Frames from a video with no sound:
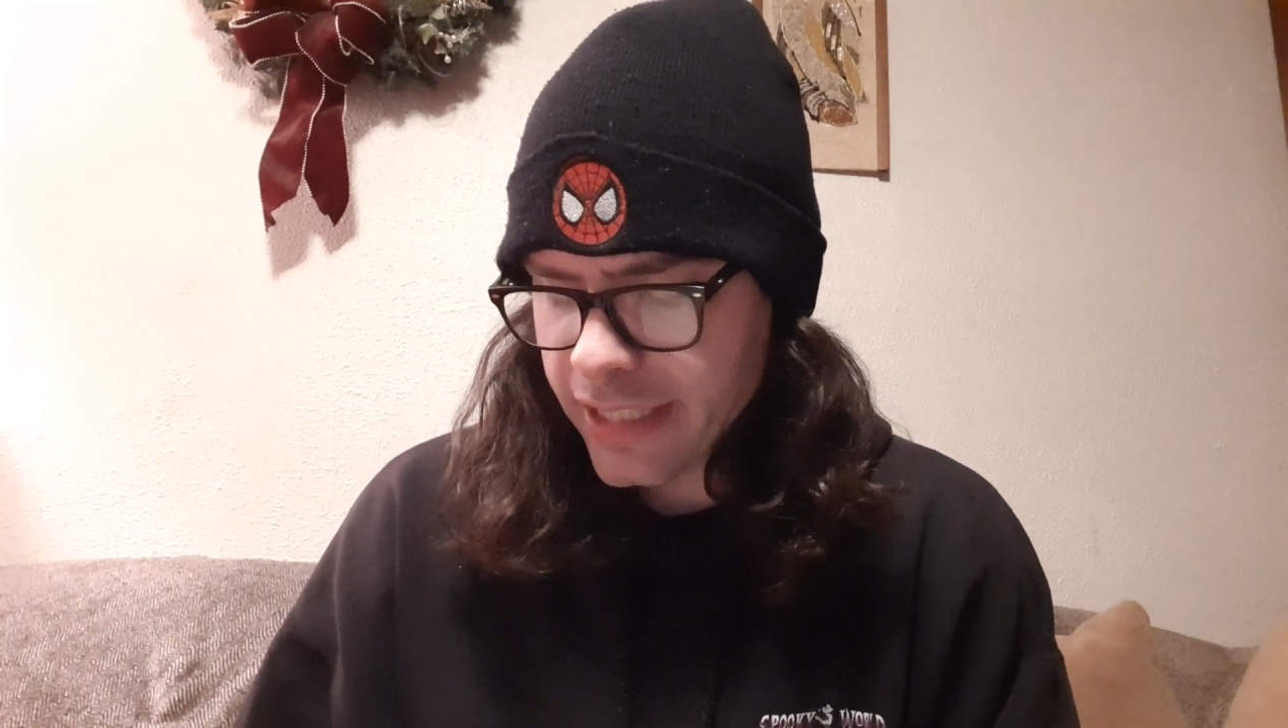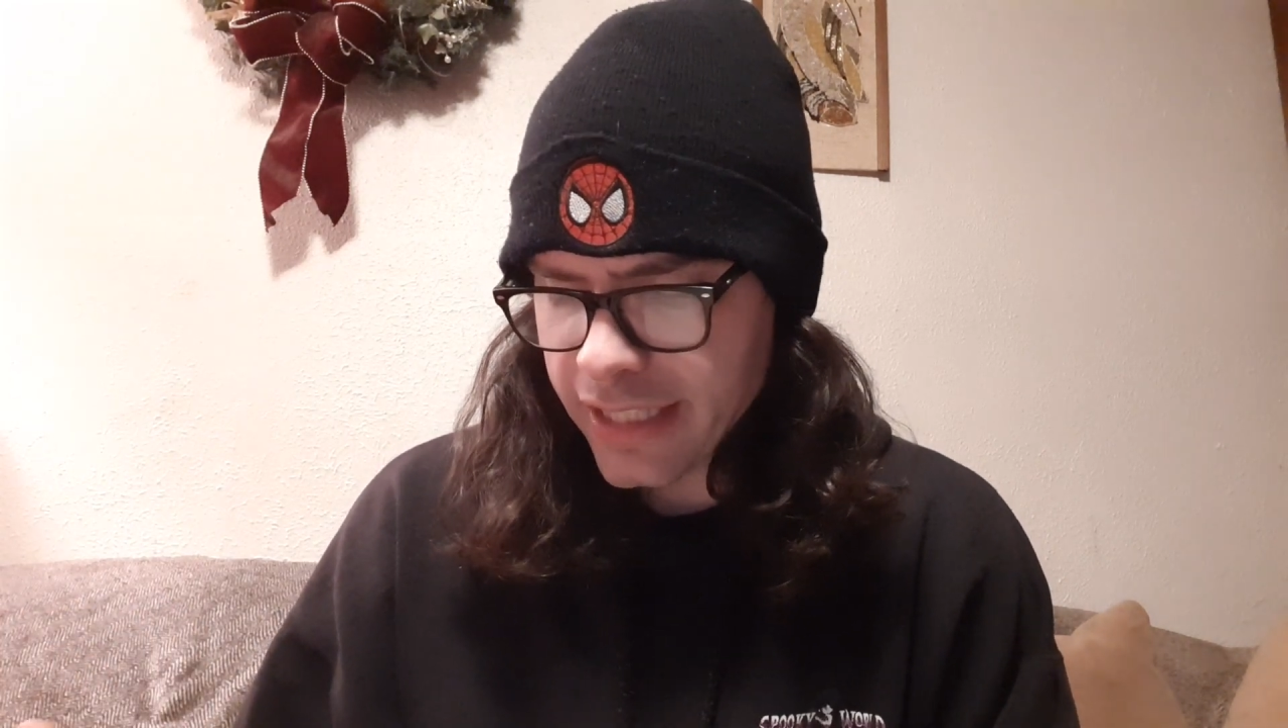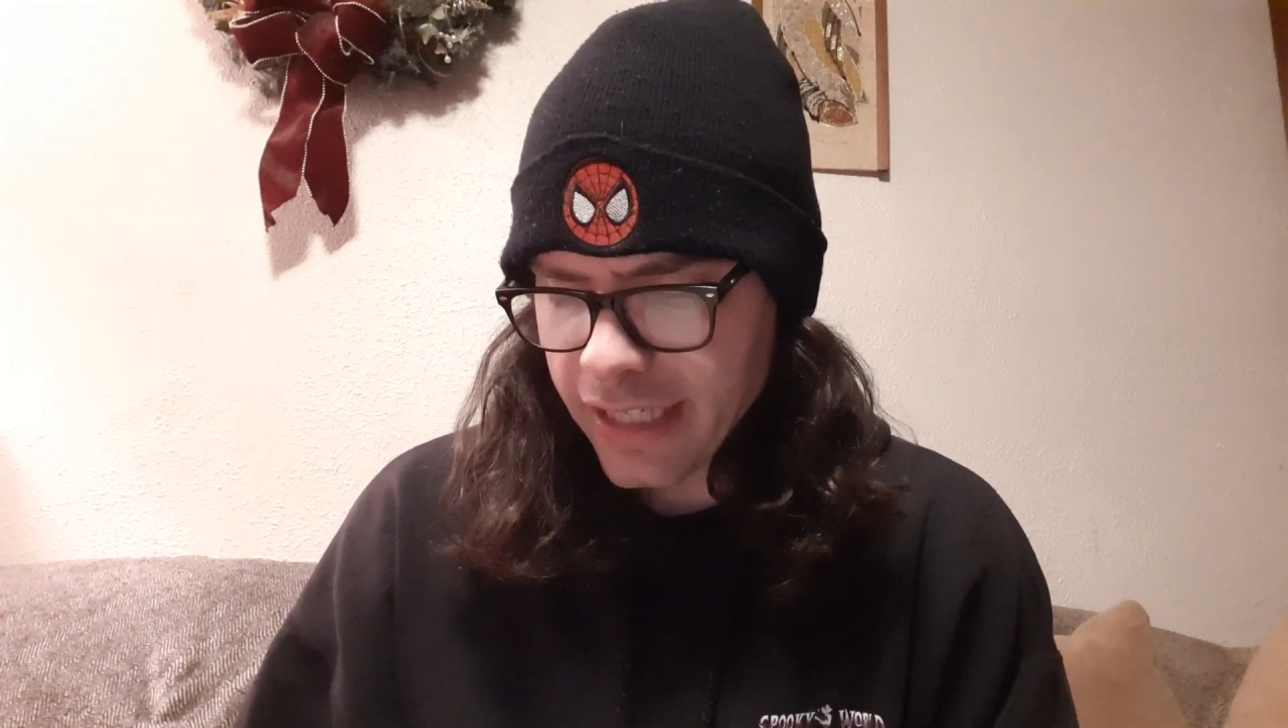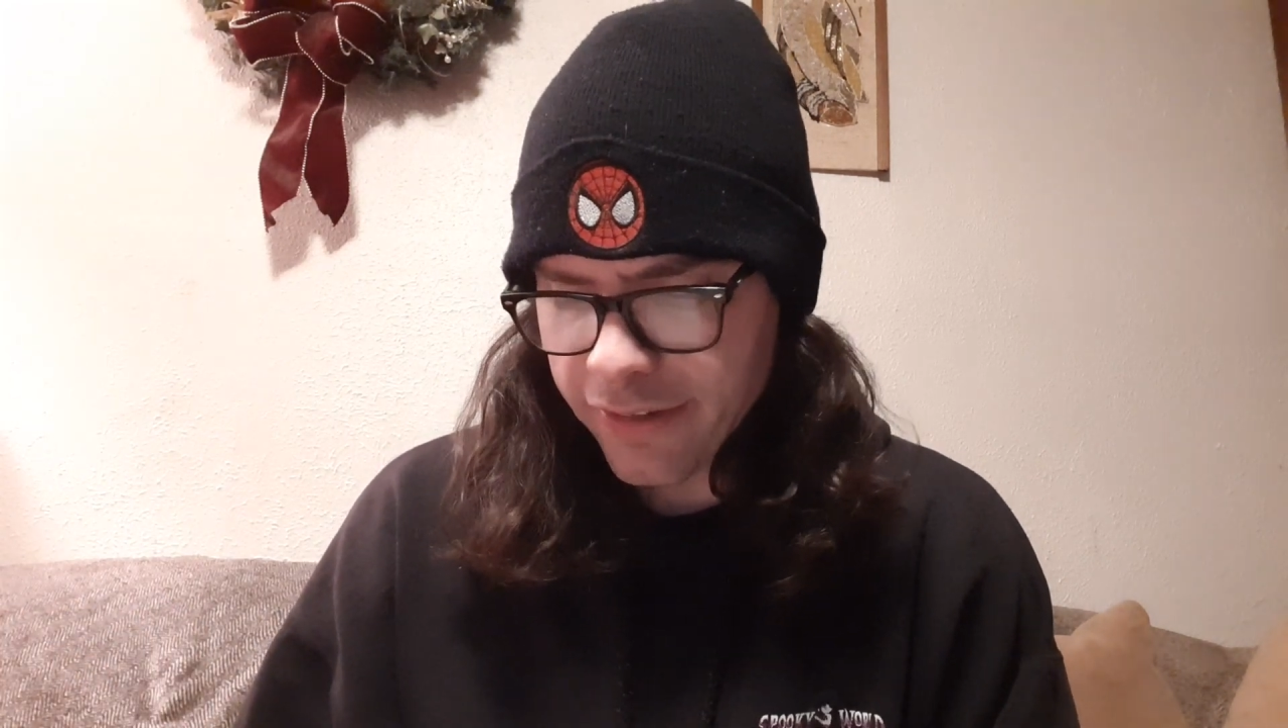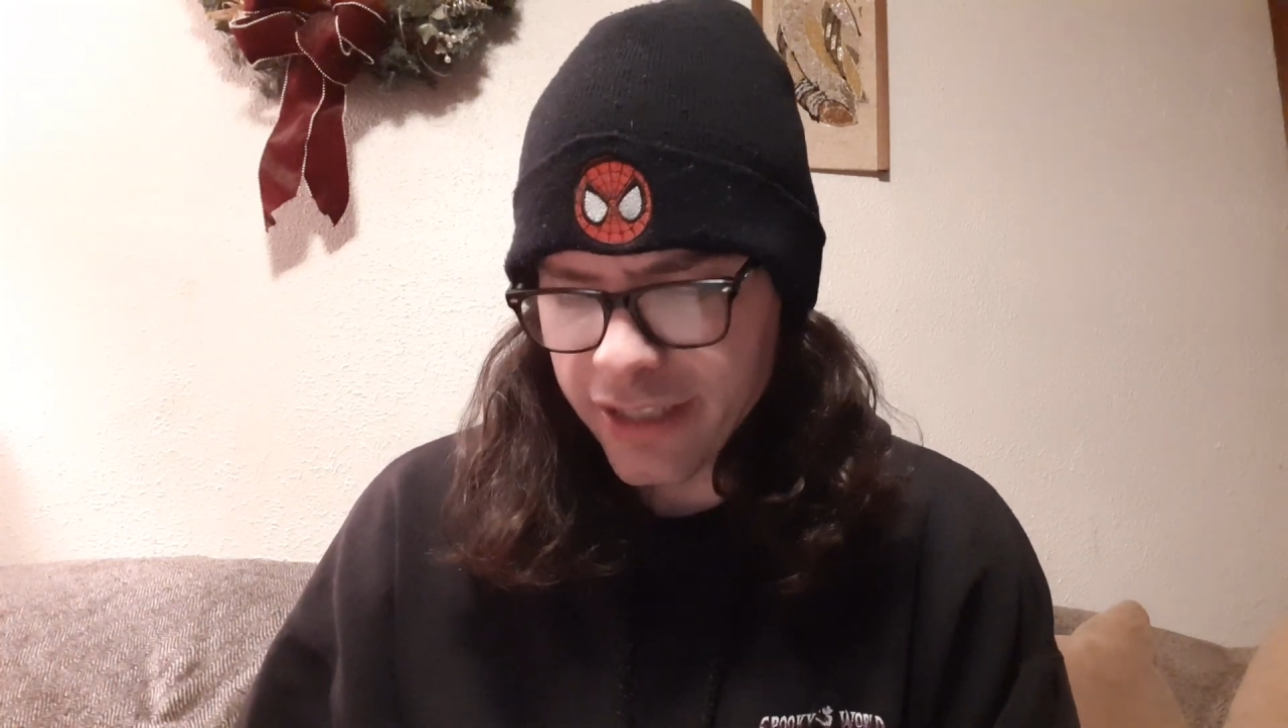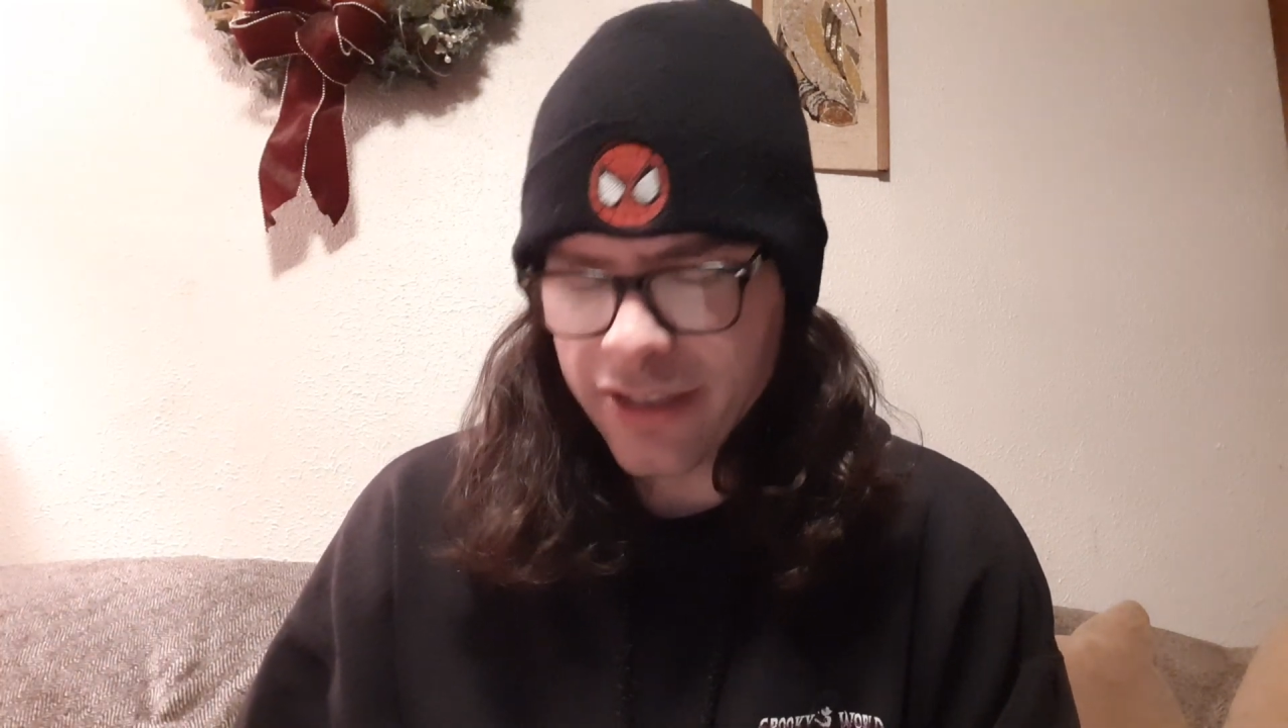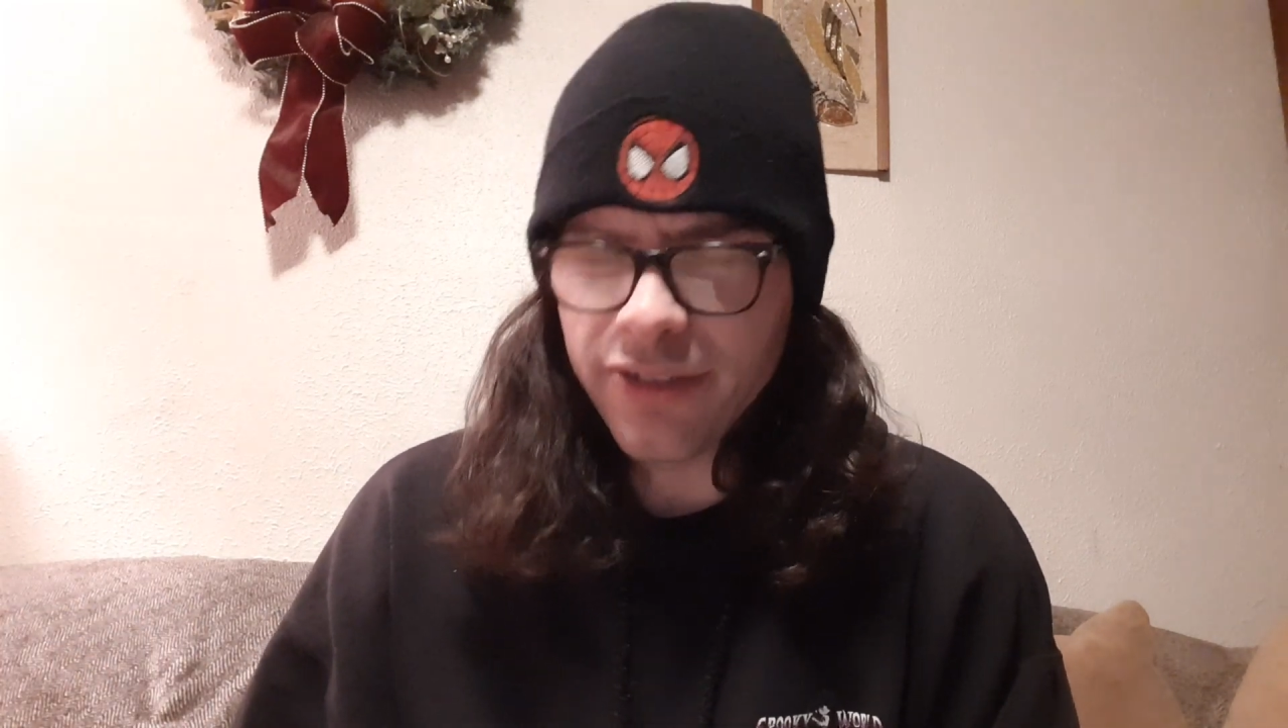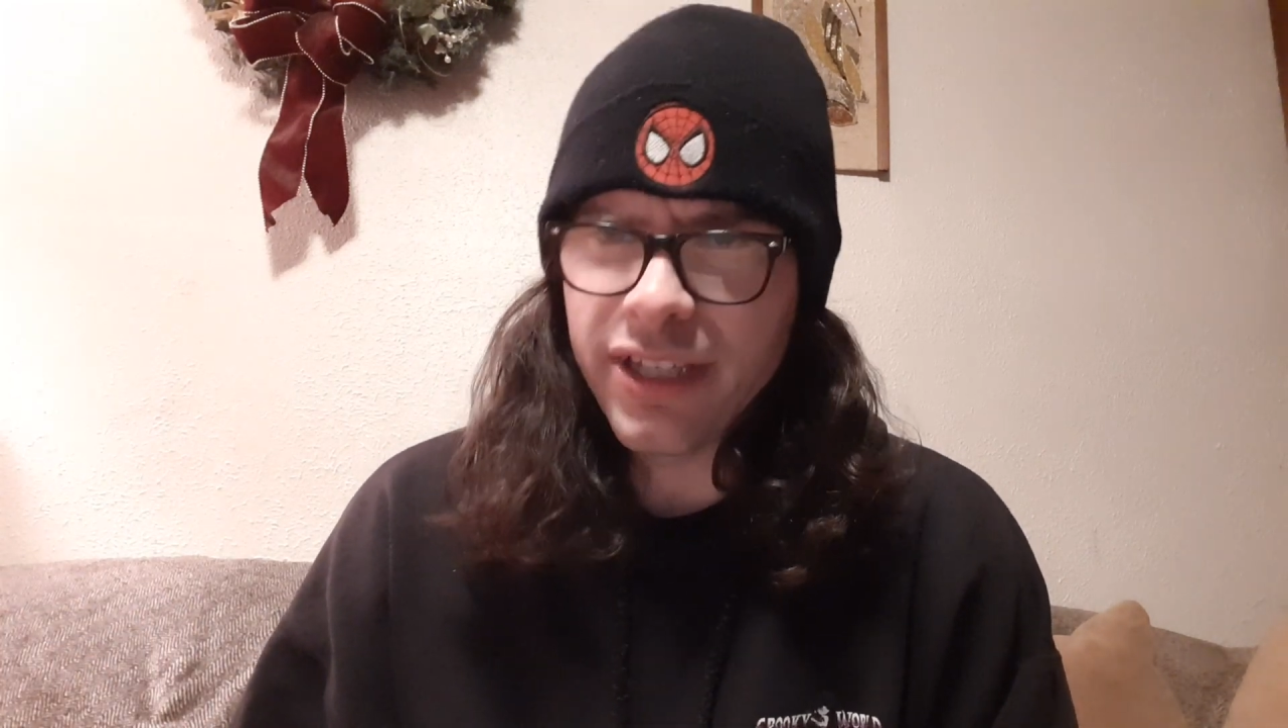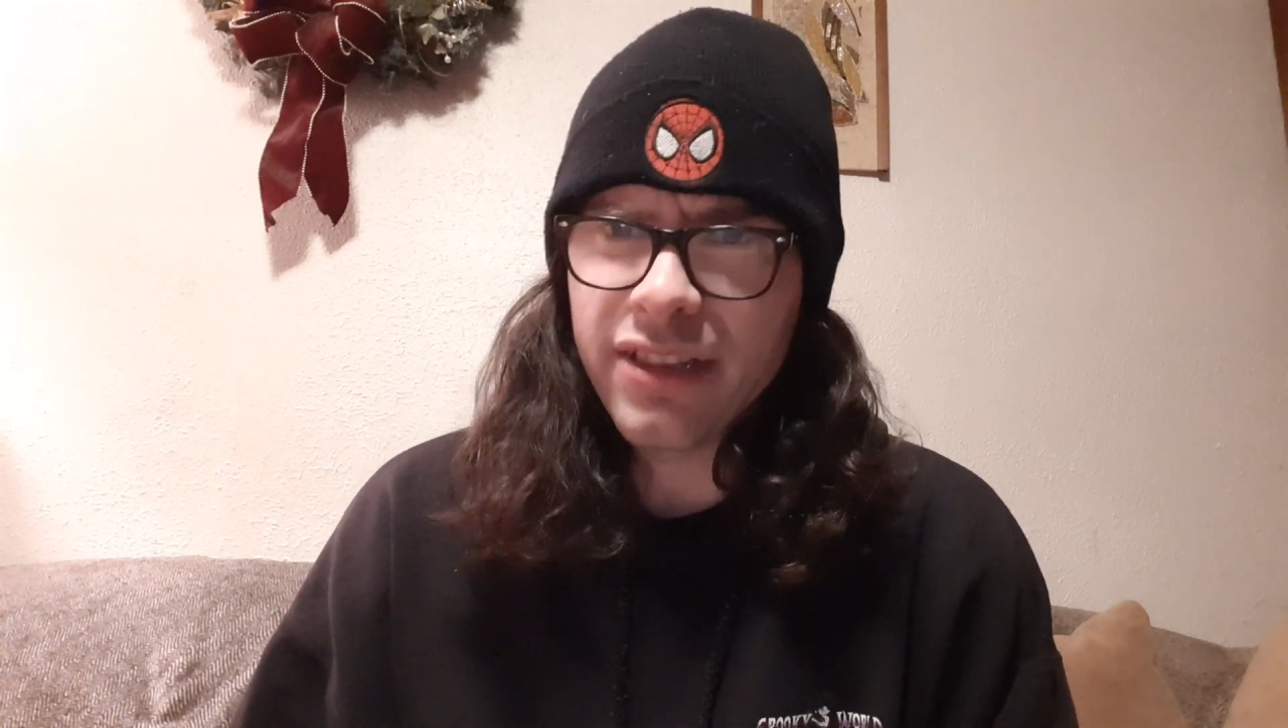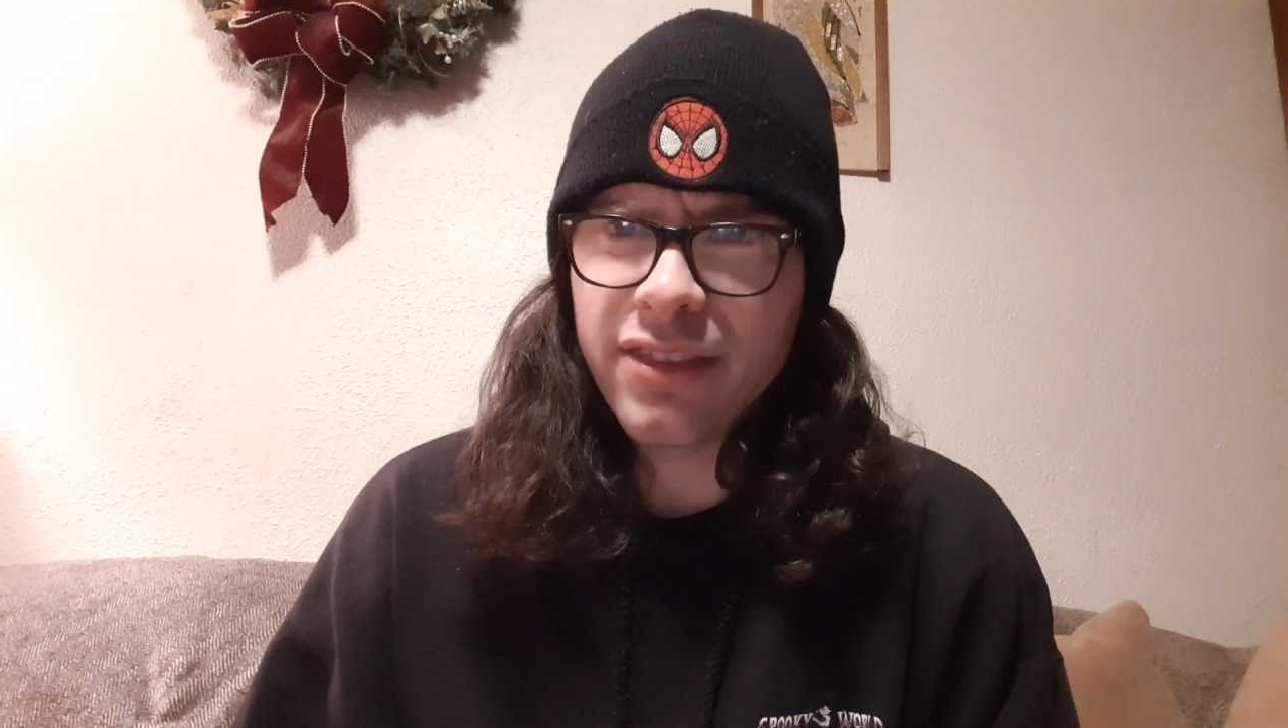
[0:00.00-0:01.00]
yeah, I'm gonna go
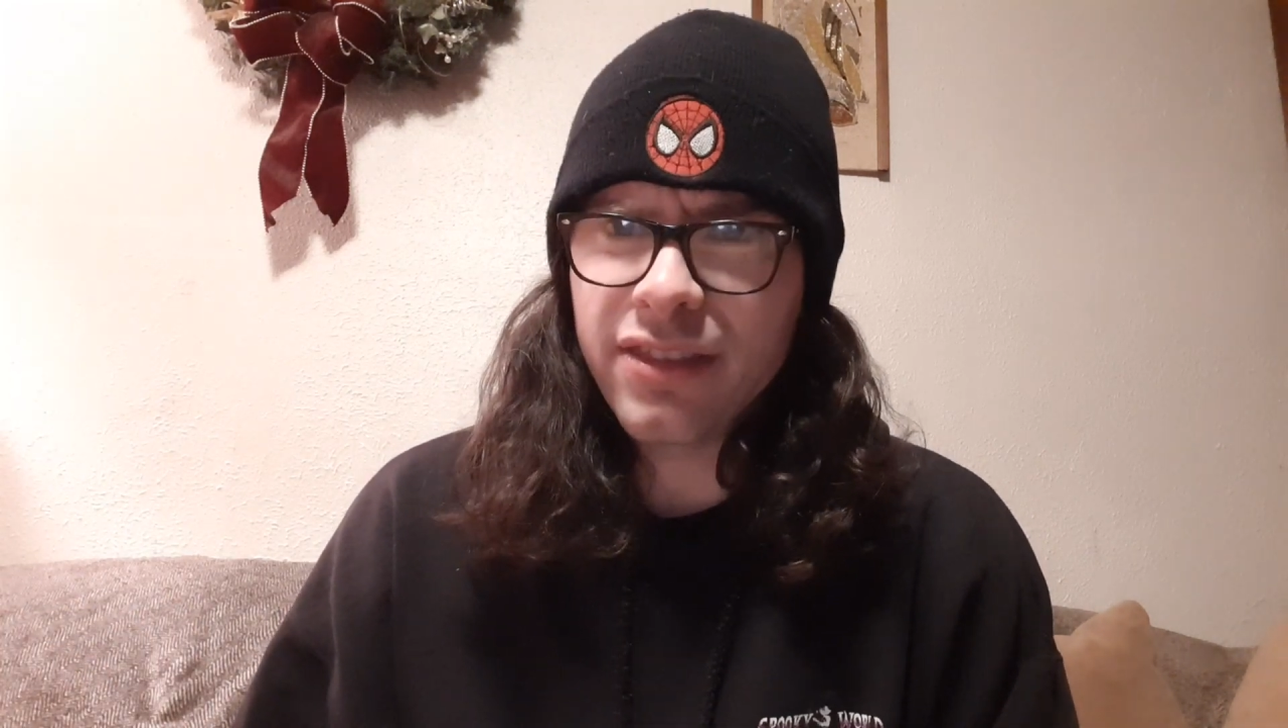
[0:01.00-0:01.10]
like